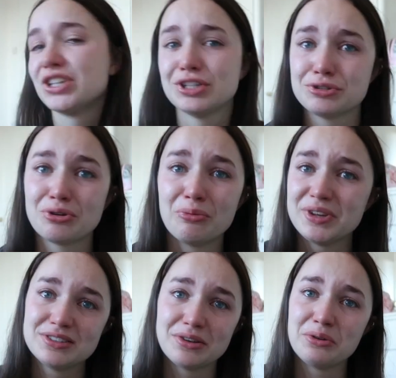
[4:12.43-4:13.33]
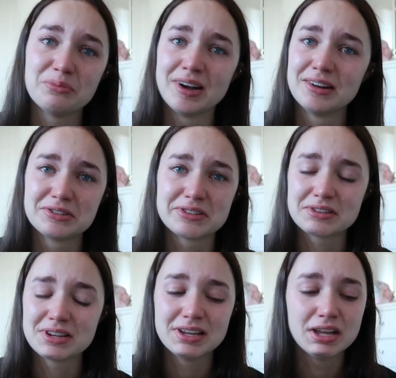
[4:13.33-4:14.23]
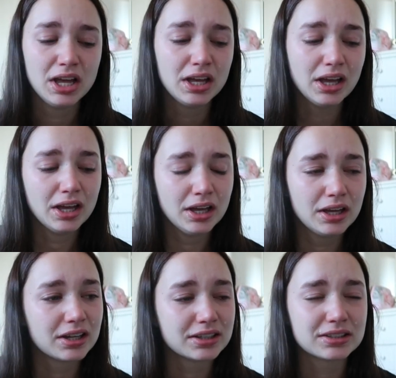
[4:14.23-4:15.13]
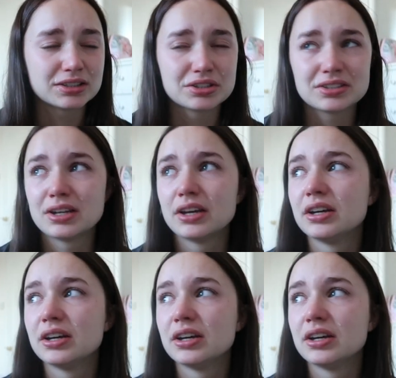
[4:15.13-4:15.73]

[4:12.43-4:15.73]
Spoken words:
She's taught me so much, and I just